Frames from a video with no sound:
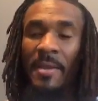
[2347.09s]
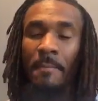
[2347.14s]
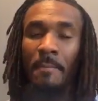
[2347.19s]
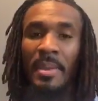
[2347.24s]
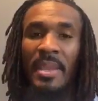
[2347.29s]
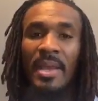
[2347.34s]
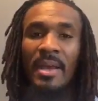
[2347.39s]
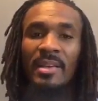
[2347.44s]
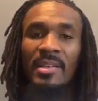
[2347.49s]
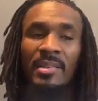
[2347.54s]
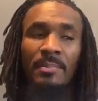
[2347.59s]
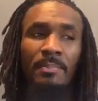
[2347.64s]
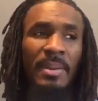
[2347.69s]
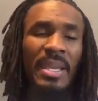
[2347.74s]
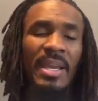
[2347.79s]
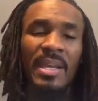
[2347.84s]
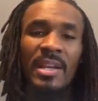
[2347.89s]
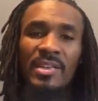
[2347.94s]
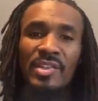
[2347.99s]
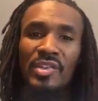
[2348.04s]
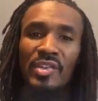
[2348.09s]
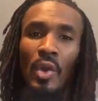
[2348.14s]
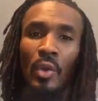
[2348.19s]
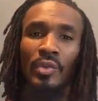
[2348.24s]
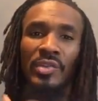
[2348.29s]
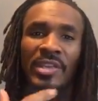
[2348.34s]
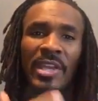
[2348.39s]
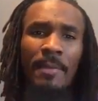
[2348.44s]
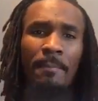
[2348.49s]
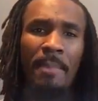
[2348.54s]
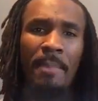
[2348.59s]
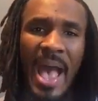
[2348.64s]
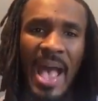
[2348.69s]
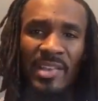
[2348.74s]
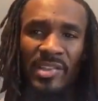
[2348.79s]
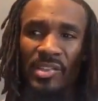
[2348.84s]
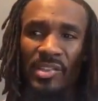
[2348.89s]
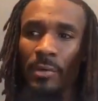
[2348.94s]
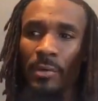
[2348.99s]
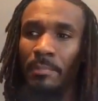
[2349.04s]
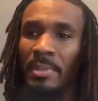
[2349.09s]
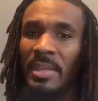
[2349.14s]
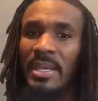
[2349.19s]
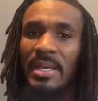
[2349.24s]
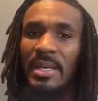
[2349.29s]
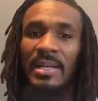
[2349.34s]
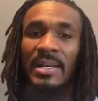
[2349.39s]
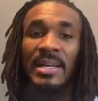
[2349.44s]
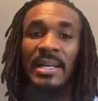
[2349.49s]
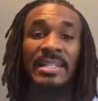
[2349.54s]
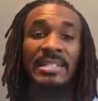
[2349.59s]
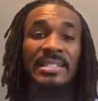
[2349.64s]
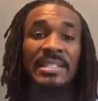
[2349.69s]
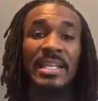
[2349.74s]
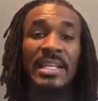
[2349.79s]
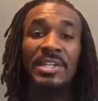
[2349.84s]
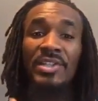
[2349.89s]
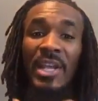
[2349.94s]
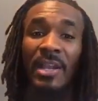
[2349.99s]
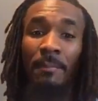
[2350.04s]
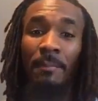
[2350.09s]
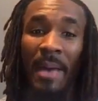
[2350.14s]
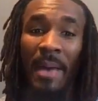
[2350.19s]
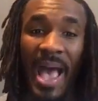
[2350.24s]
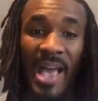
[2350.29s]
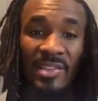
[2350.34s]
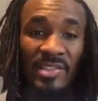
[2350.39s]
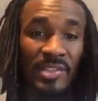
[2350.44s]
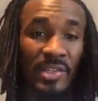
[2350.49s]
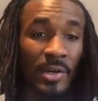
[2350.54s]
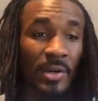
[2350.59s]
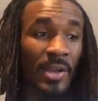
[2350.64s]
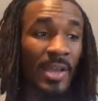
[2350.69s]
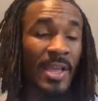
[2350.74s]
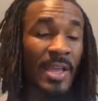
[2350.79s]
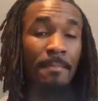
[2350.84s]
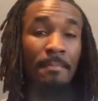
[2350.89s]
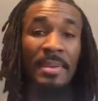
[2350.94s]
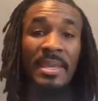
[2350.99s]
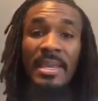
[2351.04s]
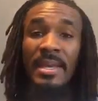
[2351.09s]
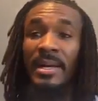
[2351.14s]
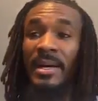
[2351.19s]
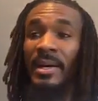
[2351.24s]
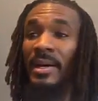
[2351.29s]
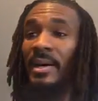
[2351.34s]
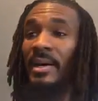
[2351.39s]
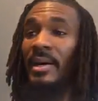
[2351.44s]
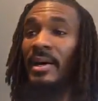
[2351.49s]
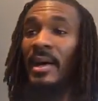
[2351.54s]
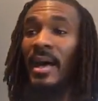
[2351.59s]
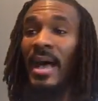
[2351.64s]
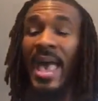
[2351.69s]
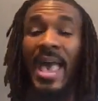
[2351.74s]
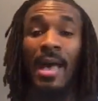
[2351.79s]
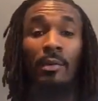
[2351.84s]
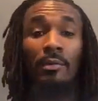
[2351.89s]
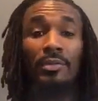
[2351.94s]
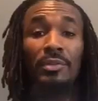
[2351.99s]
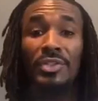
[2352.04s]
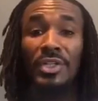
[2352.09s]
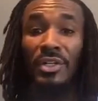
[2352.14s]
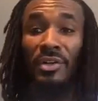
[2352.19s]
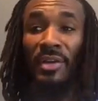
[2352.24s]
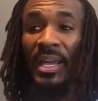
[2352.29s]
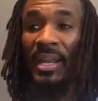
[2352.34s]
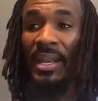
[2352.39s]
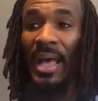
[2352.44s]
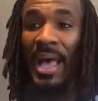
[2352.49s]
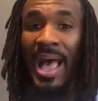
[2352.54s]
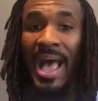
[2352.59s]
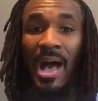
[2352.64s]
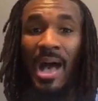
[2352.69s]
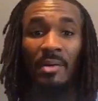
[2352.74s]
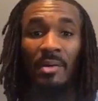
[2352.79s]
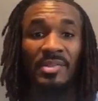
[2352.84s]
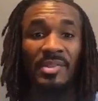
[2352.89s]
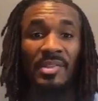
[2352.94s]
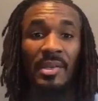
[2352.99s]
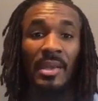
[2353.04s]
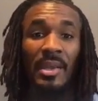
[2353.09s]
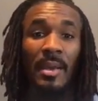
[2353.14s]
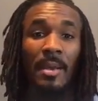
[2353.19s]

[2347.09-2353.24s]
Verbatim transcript: Be a be an associate pastor. Be a teaching pastor. Be a elder in a house.